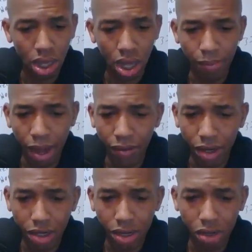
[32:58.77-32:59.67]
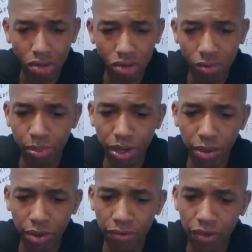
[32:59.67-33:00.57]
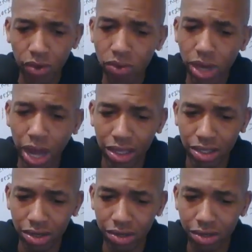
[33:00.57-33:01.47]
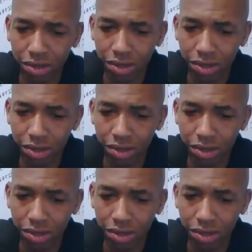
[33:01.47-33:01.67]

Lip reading: America knows who to play with and who not to.